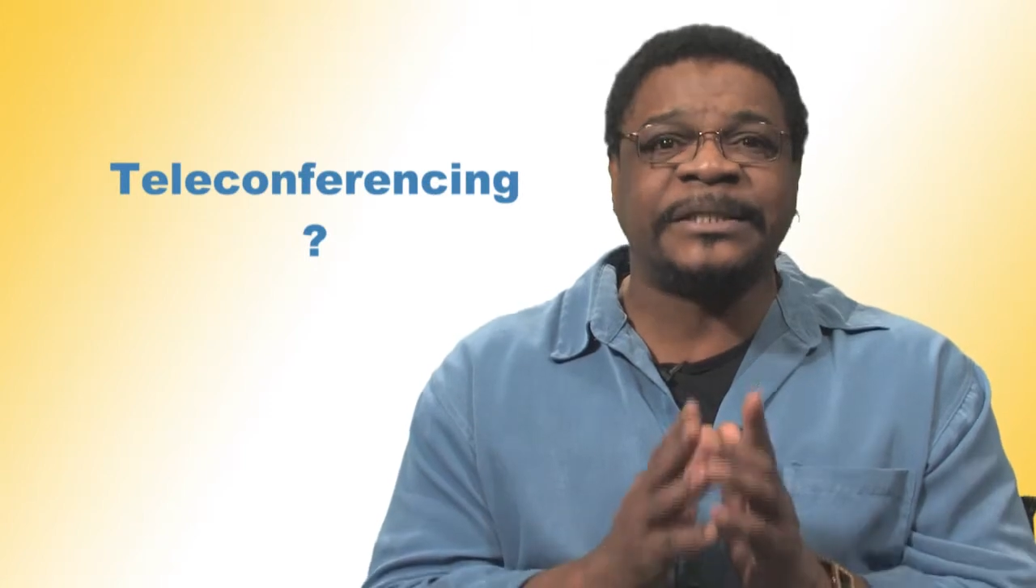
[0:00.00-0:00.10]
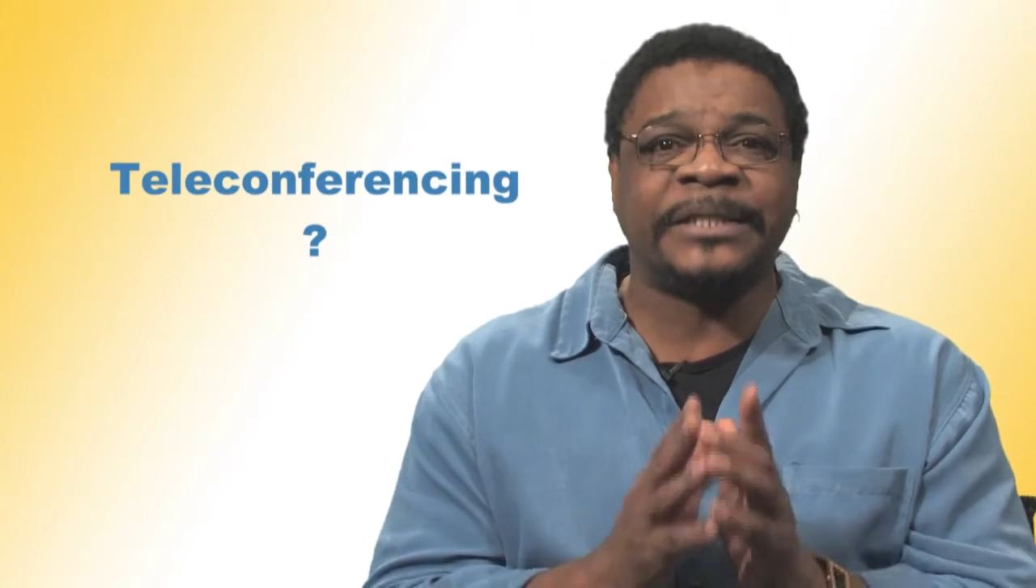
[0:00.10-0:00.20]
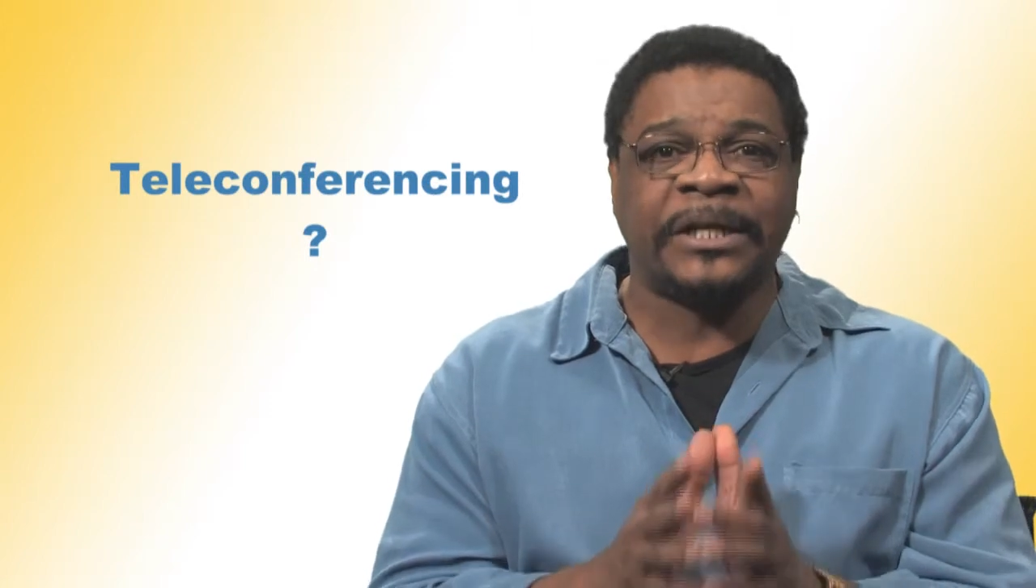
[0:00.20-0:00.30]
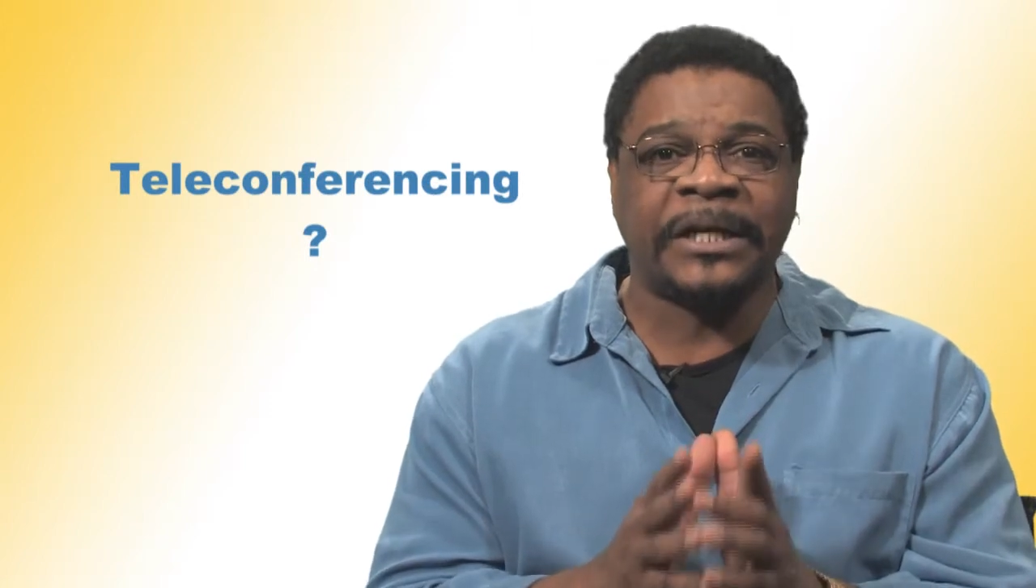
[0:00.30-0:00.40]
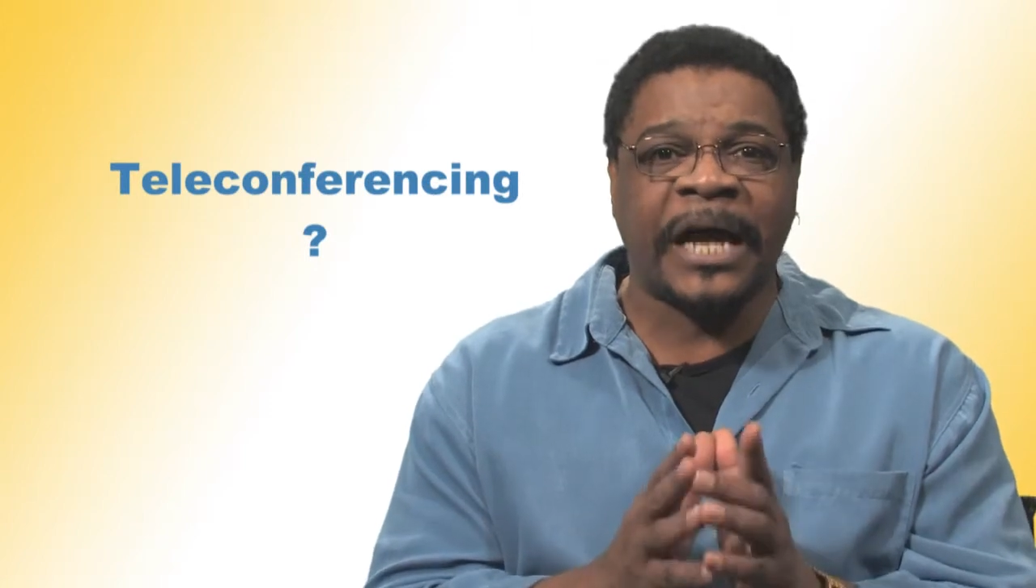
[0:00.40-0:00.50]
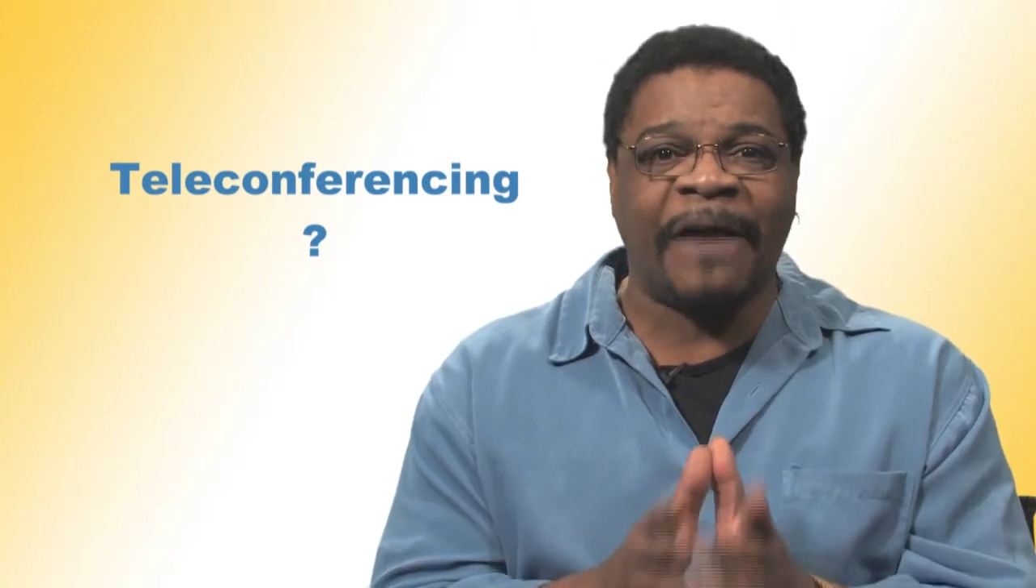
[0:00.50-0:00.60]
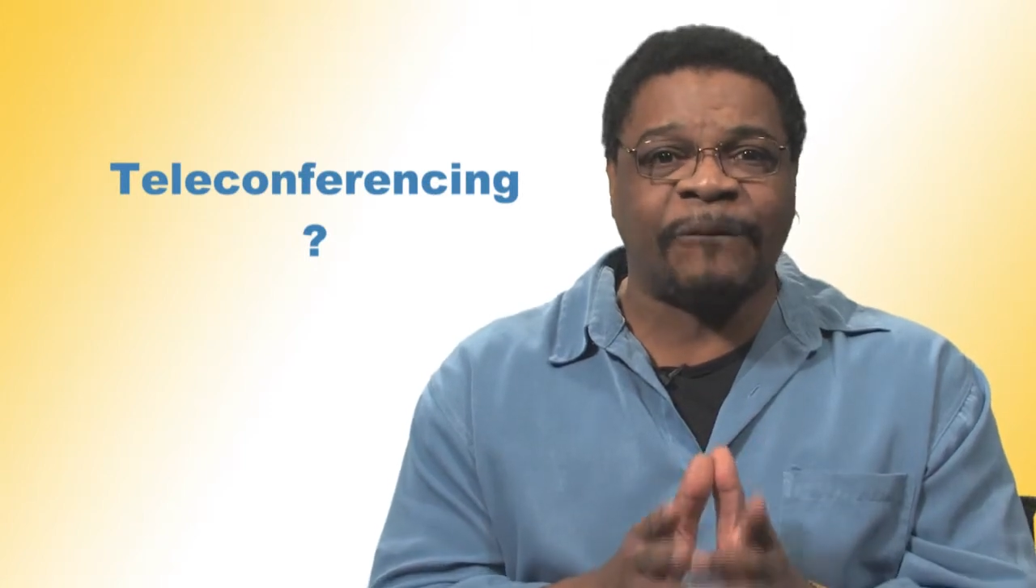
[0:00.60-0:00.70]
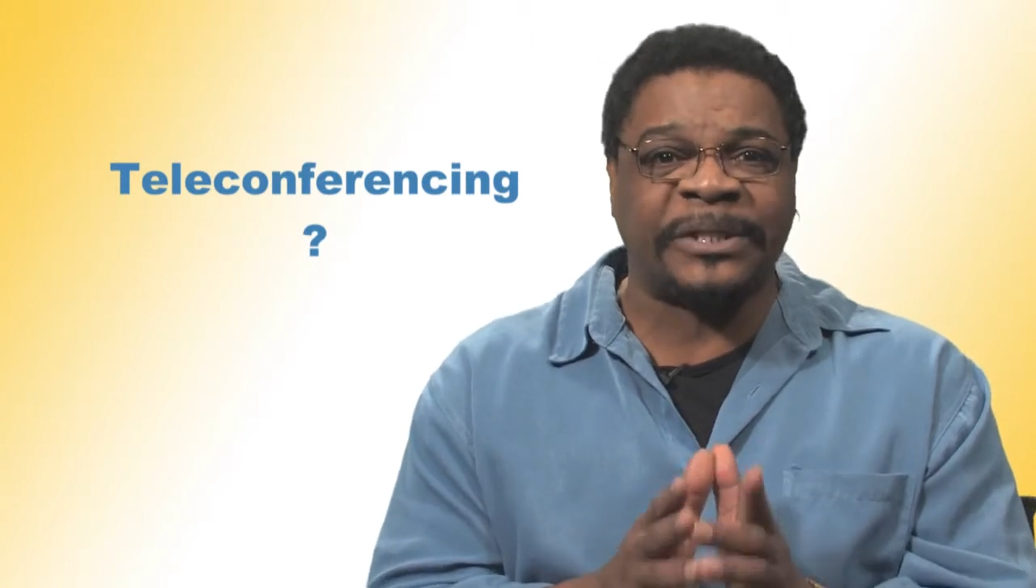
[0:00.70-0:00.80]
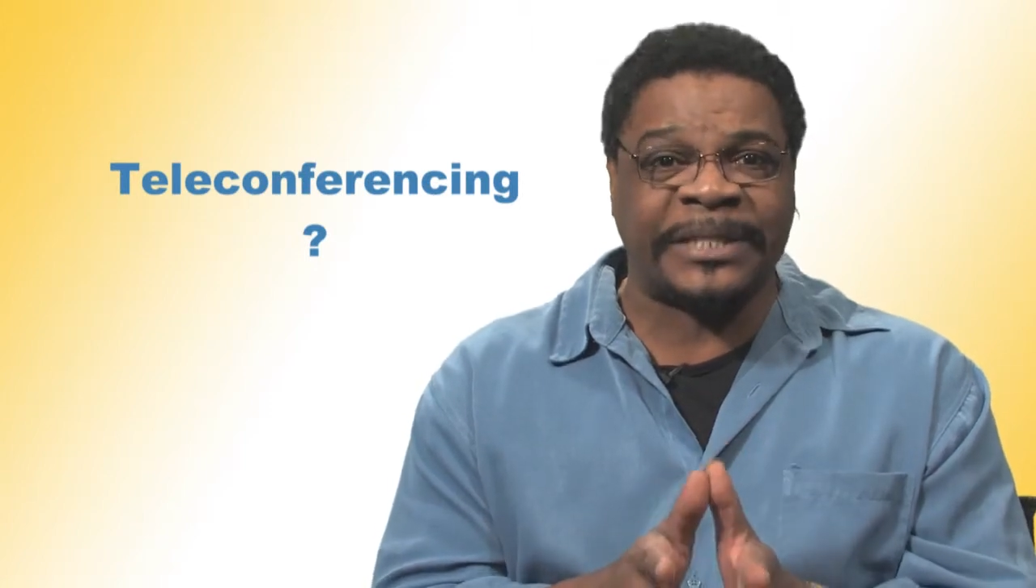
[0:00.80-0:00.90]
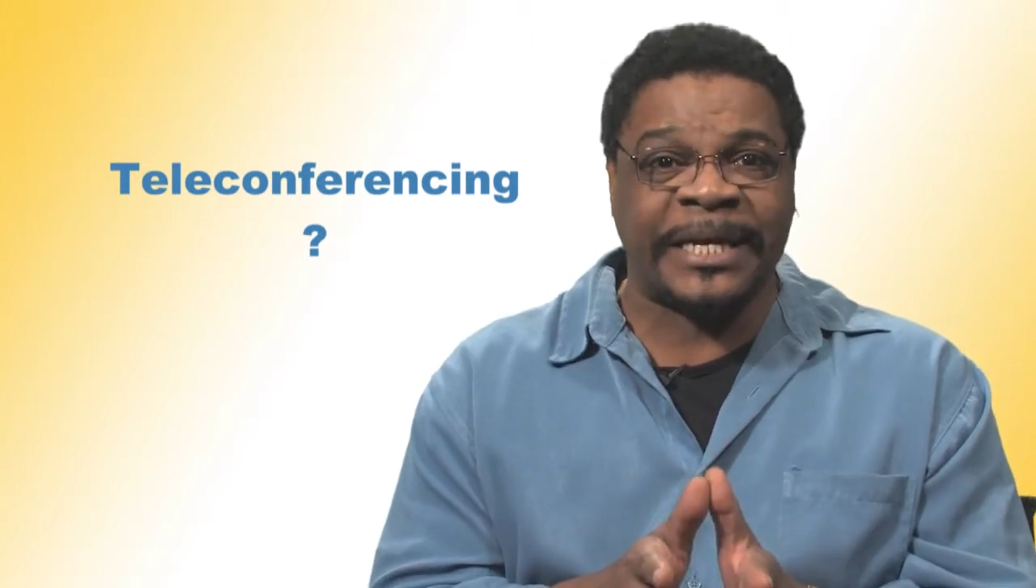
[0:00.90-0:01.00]

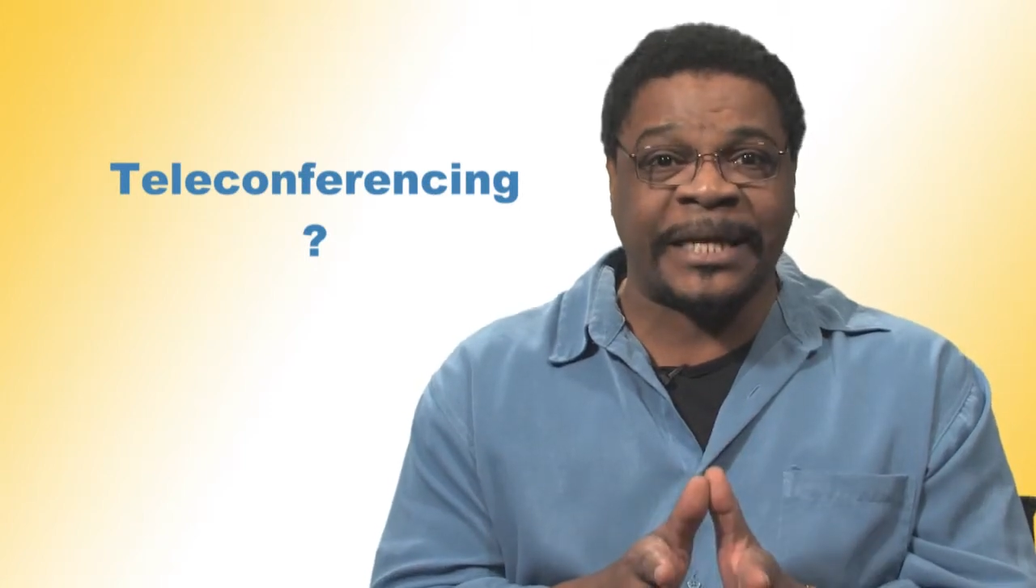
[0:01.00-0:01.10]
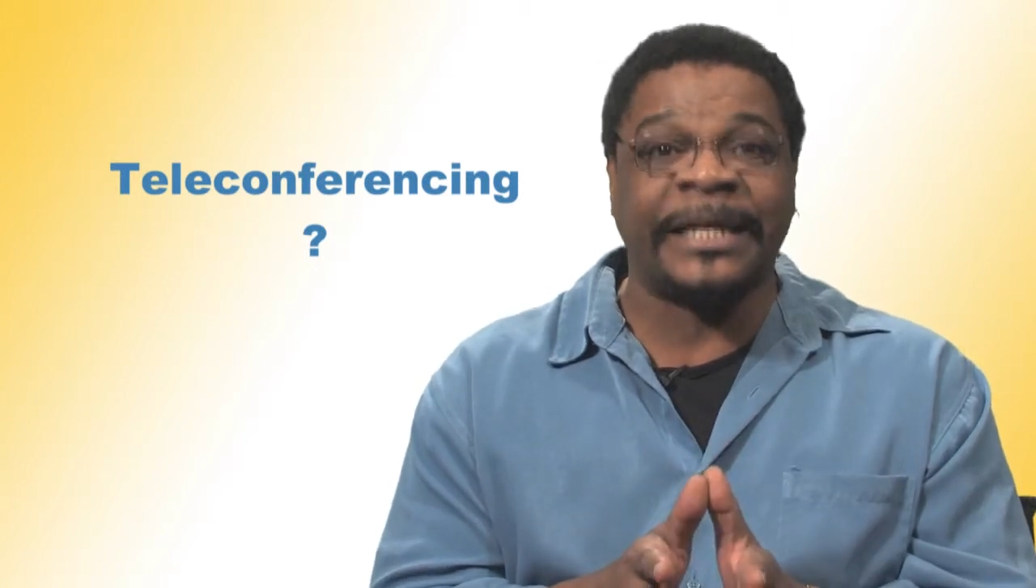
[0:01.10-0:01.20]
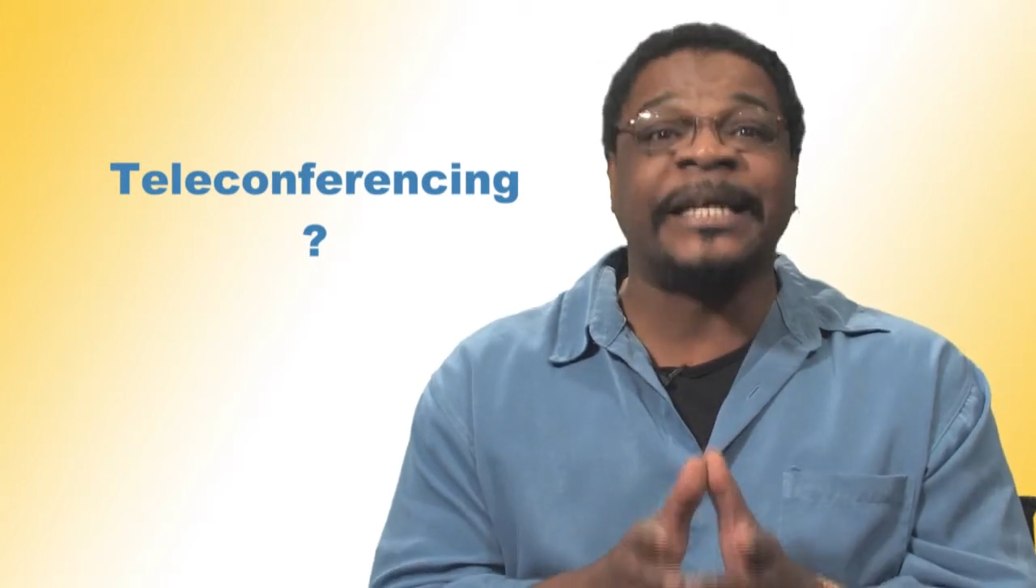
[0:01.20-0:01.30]
teleconferencing